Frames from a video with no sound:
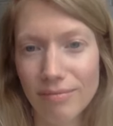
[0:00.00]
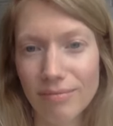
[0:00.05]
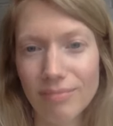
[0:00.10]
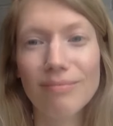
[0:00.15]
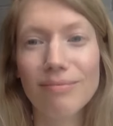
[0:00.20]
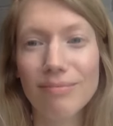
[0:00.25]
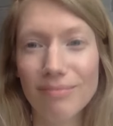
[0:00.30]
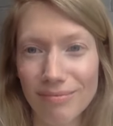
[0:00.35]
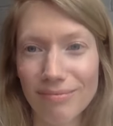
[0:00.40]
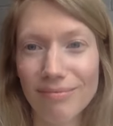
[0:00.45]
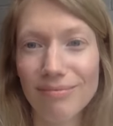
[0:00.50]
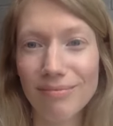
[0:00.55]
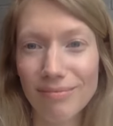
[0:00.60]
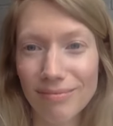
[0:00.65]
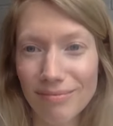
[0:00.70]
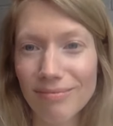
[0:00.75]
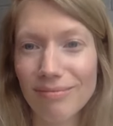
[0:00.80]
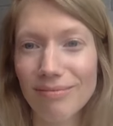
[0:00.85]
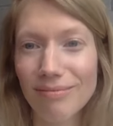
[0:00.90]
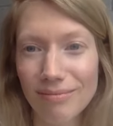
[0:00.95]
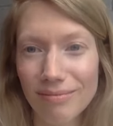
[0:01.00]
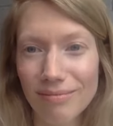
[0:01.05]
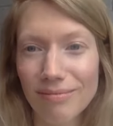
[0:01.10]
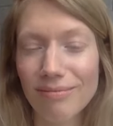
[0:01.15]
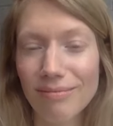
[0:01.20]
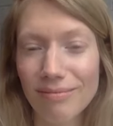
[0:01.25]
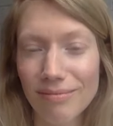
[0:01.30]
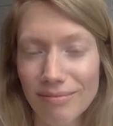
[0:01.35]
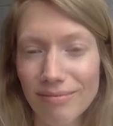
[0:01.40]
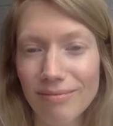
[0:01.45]

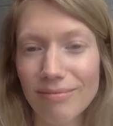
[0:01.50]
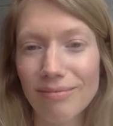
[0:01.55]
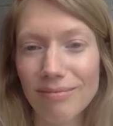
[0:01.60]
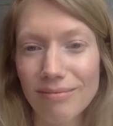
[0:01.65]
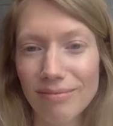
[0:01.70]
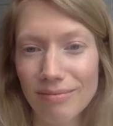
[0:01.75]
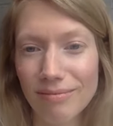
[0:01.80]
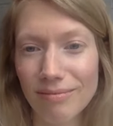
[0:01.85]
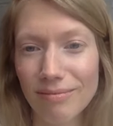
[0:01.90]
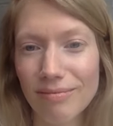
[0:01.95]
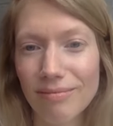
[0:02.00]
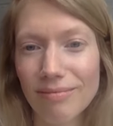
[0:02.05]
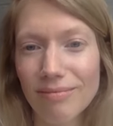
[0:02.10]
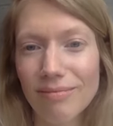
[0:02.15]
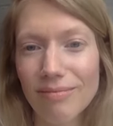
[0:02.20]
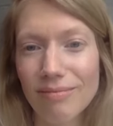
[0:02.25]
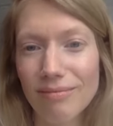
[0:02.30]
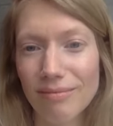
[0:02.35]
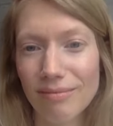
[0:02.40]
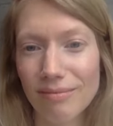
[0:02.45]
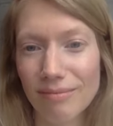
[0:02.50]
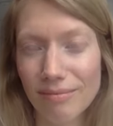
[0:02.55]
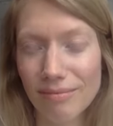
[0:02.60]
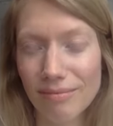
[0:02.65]
[no speech]